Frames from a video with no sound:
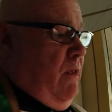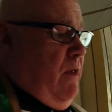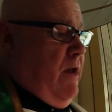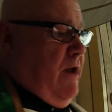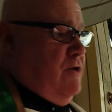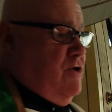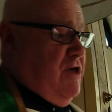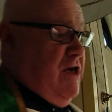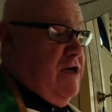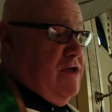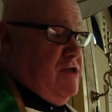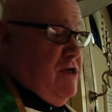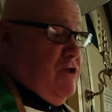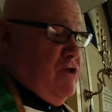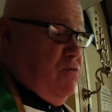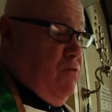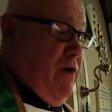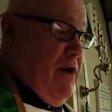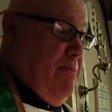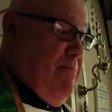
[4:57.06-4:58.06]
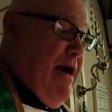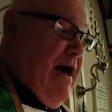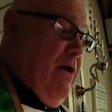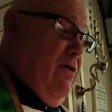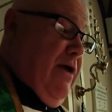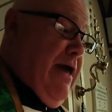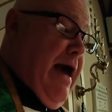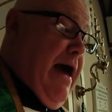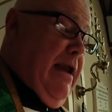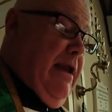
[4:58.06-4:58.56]
And Jesus went
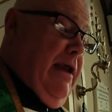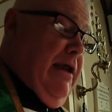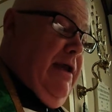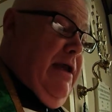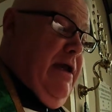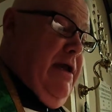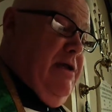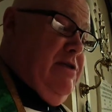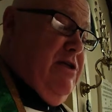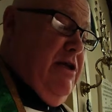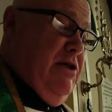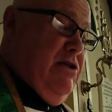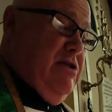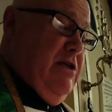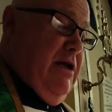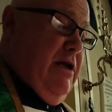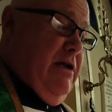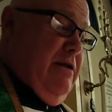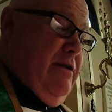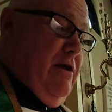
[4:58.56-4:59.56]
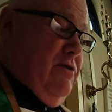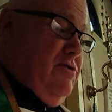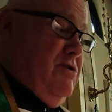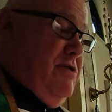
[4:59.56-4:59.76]
about Galilee teaching in their